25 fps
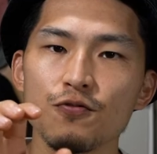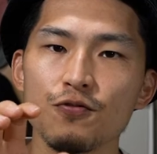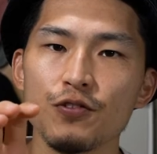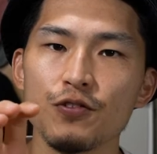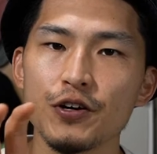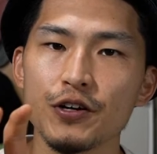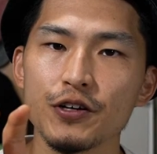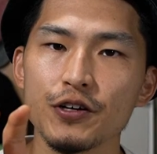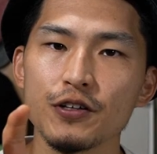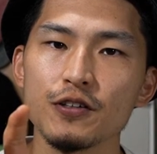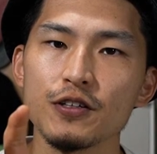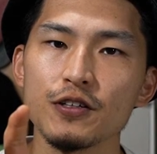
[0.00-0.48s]

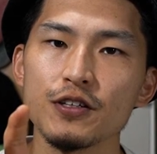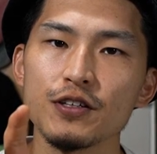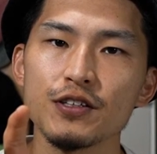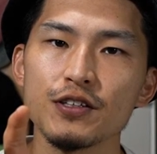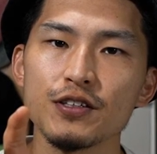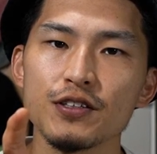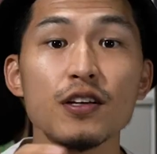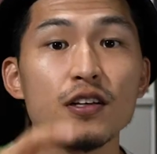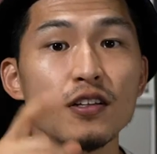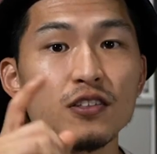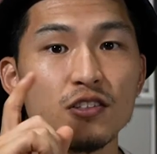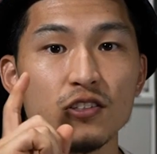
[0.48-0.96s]
vertically,
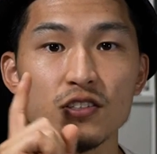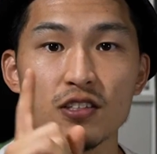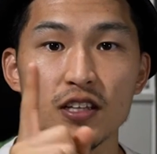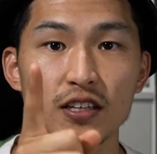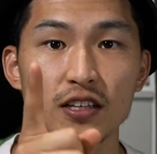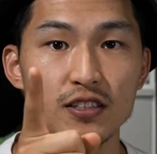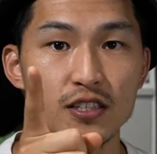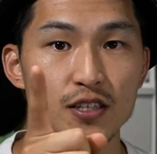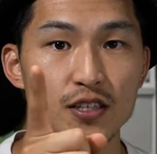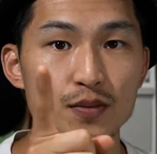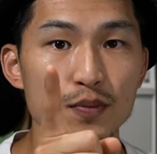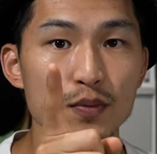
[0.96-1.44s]
just
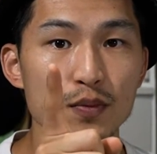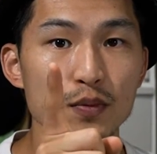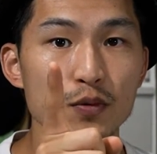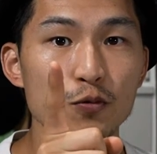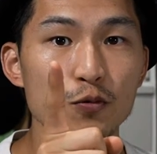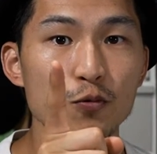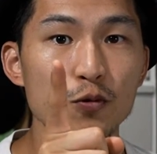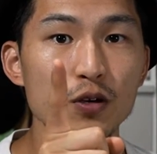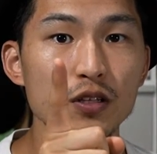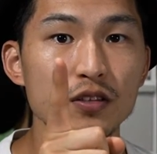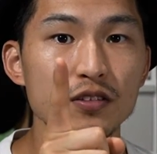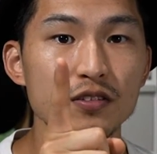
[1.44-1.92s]
like tip number
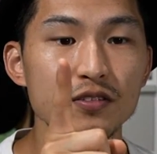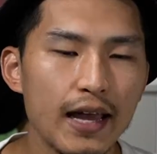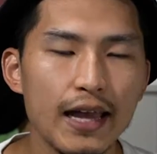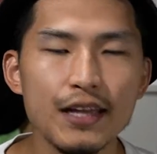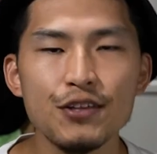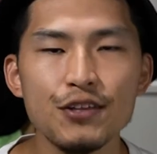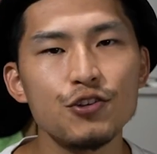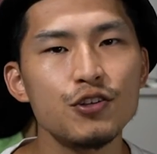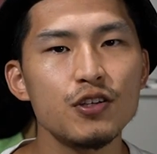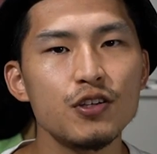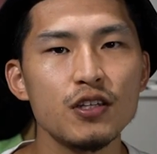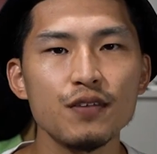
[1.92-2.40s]
1.
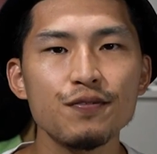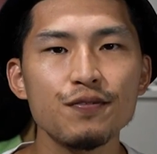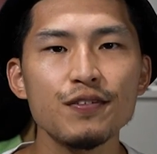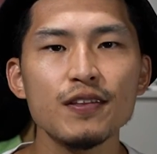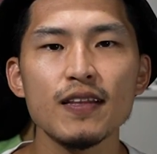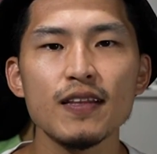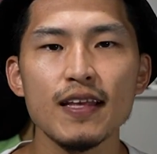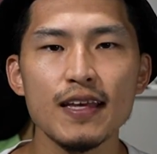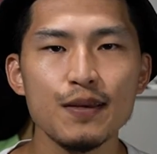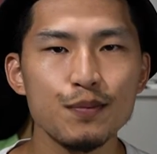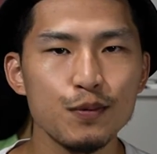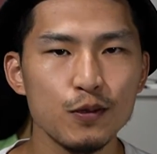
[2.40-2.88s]
And you can even
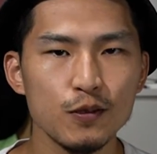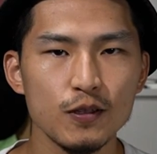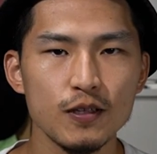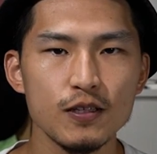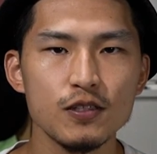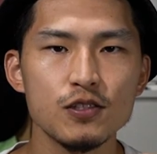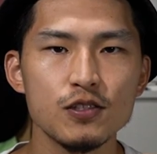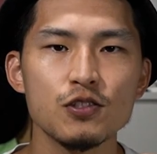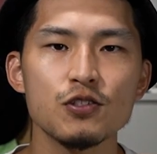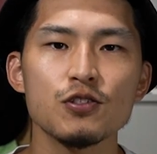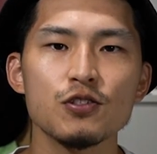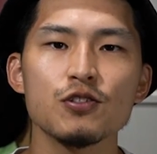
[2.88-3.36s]
label
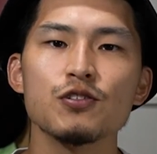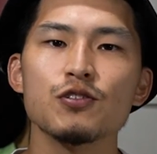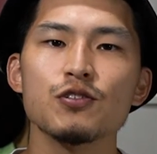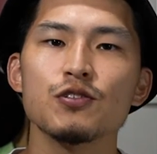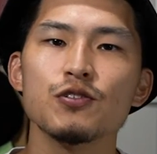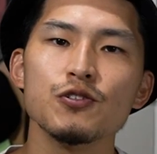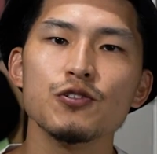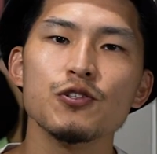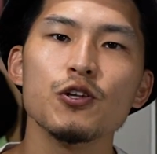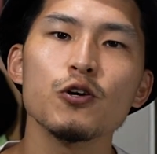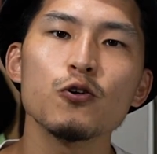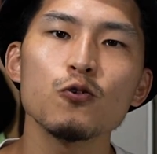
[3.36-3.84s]
these to
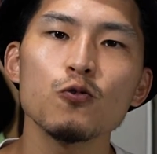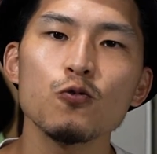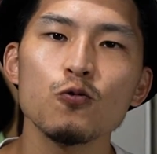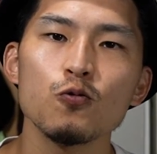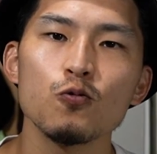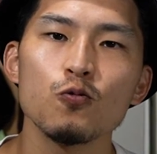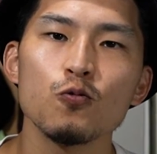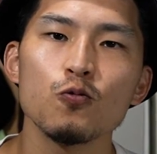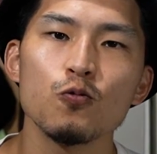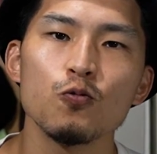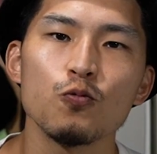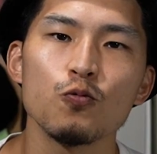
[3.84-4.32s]
know
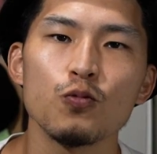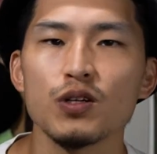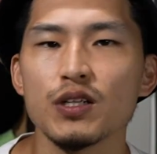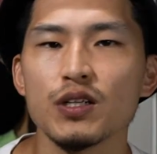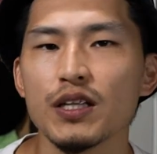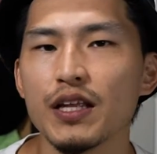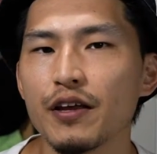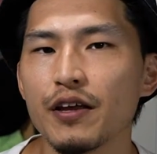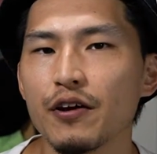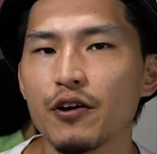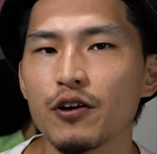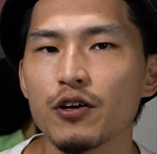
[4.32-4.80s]
where
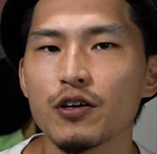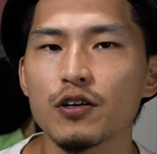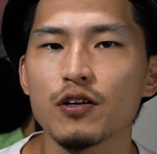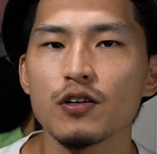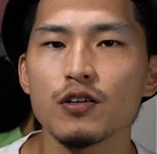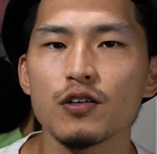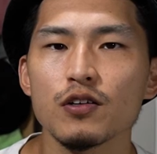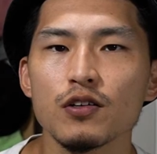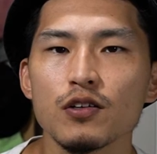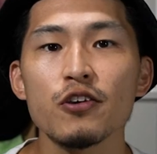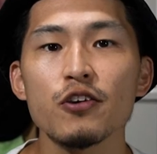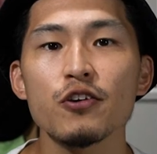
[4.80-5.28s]
they are.
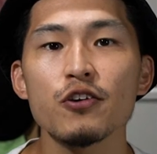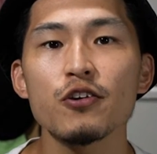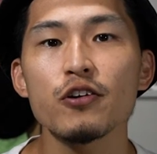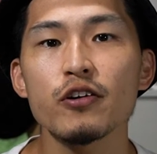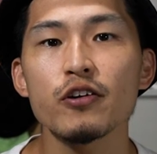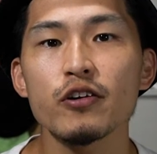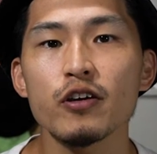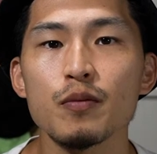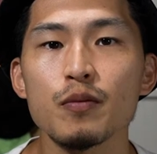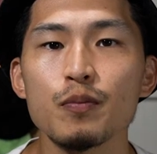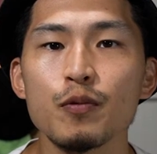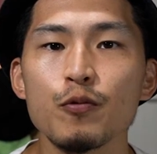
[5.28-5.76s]
Here are a
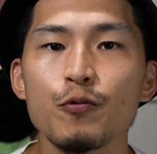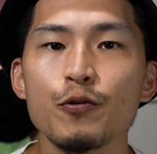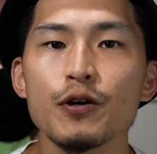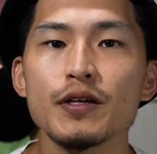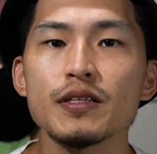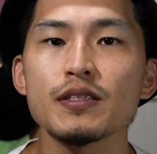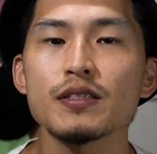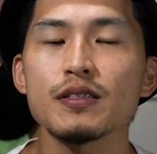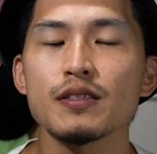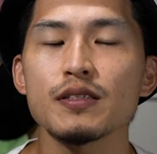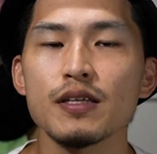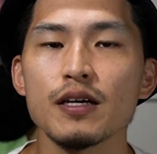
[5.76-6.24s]
couple
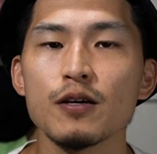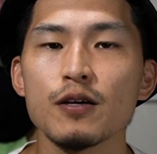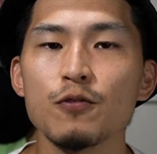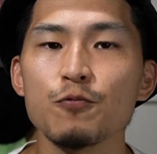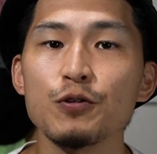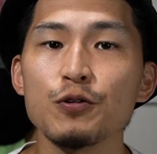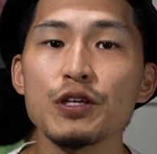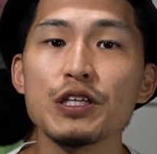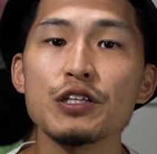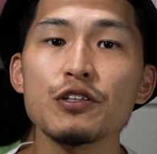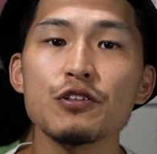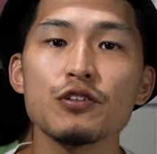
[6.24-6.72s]
ways that
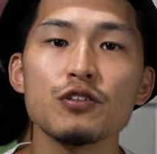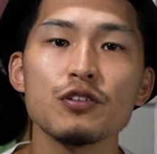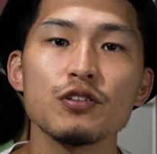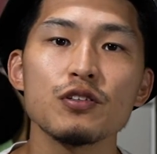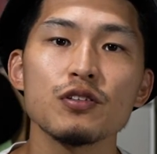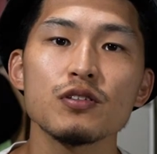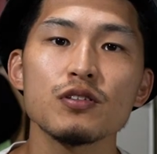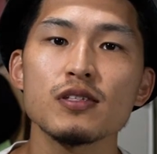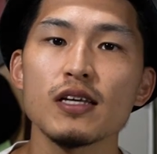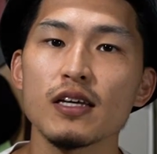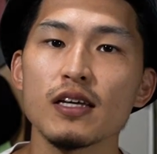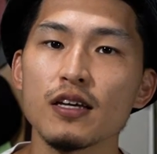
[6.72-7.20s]
we
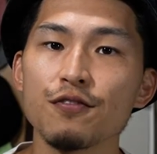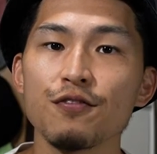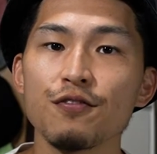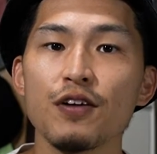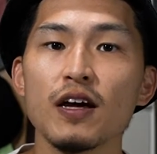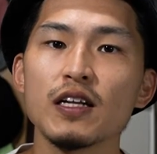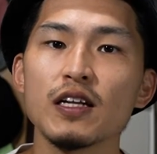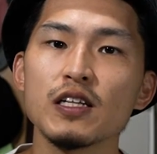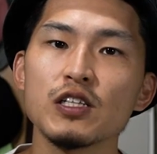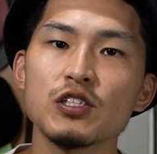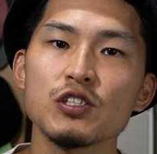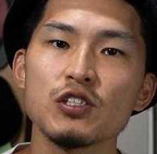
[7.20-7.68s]
take
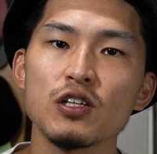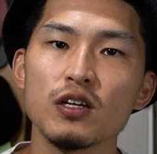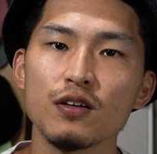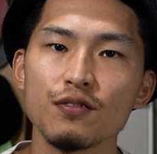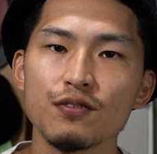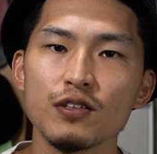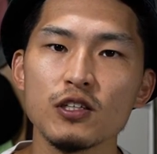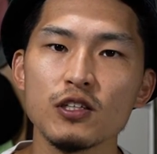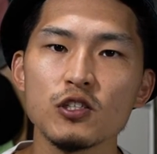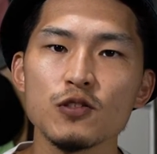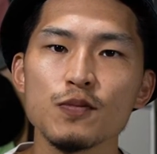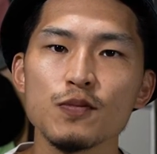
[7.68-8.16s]
advantage of
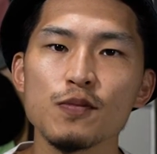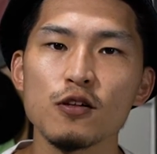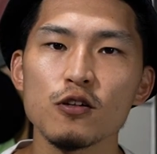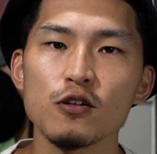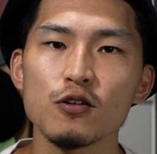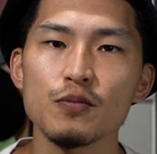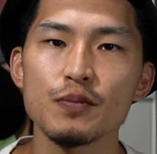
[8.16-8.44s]
these smaller